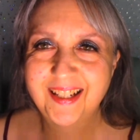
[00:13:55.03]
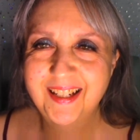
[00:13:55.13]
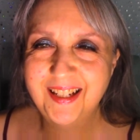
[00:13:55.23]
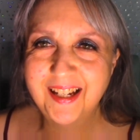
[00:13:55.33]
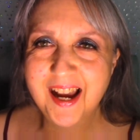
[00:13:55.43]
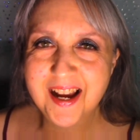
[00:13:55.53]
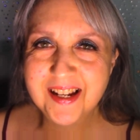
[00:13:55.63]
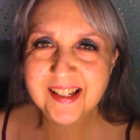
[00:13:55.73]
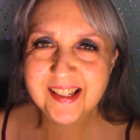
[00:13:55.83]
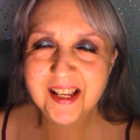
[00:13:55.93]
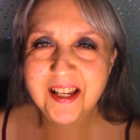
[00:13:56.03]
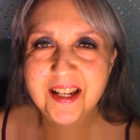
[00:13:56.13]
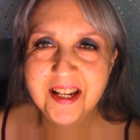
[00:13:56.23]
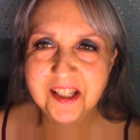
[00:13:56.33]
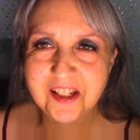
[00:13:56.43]
Hey guys,
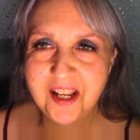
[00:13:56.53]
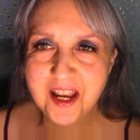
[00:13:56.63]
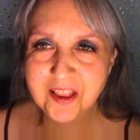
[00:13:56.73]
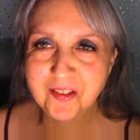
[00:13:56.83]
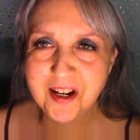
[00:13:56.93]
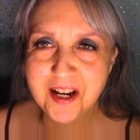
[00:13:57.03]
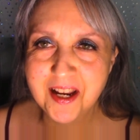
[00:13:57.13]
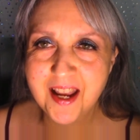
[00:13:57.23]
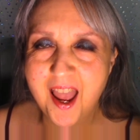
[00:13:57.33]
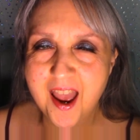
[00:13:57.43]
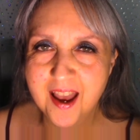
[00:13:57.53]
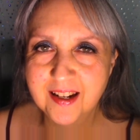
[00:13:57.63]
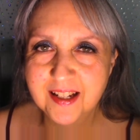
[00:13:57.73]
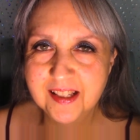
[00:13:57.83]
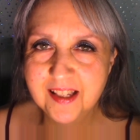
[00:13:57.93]
it's day 3 and
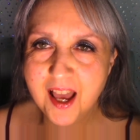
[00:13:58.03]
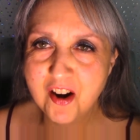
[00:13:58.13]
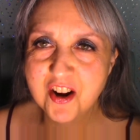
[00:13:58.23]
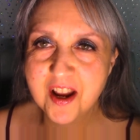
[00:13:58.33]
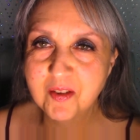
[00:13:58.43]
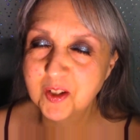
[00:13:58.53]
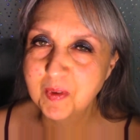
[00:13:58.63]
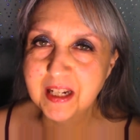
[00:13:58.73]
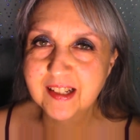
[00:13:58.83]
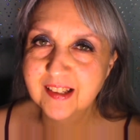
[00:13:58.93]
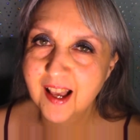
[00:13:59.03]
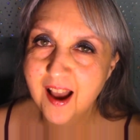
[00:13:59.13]
it's Saturday, which means